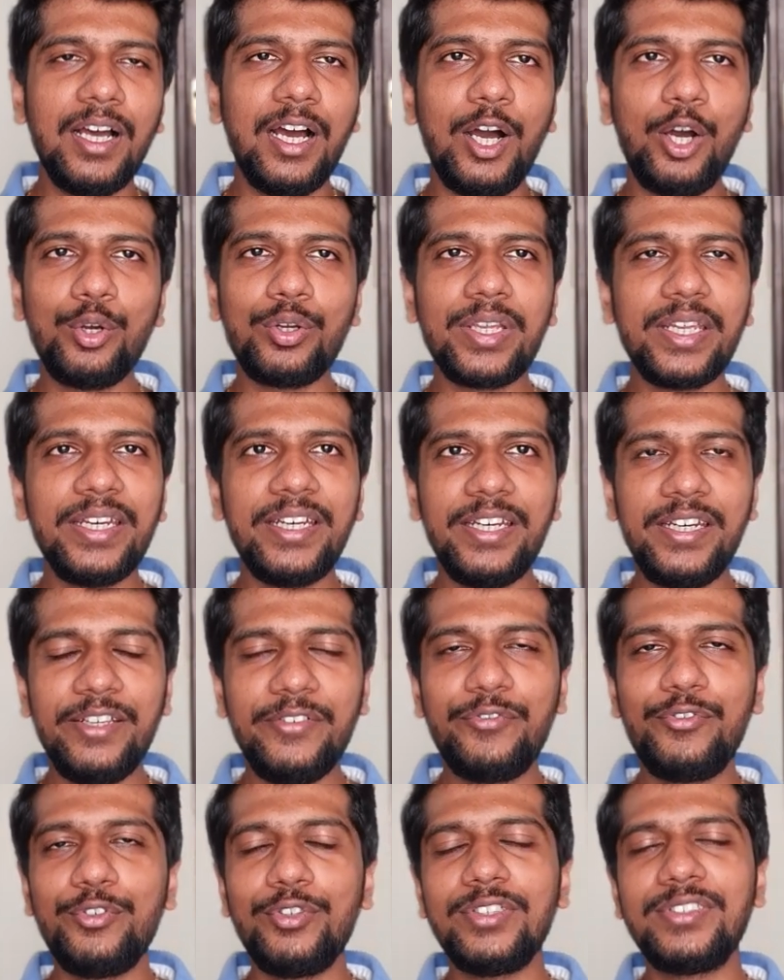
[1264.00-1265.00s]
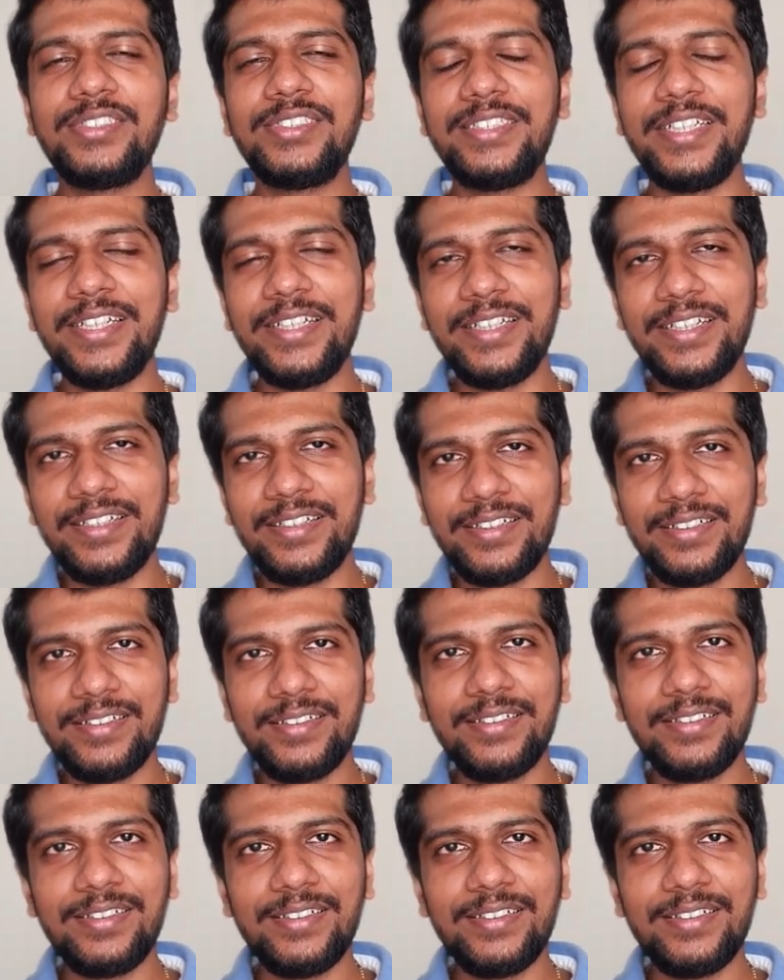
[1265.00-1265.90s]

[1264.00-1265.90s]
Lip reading: How can any food stay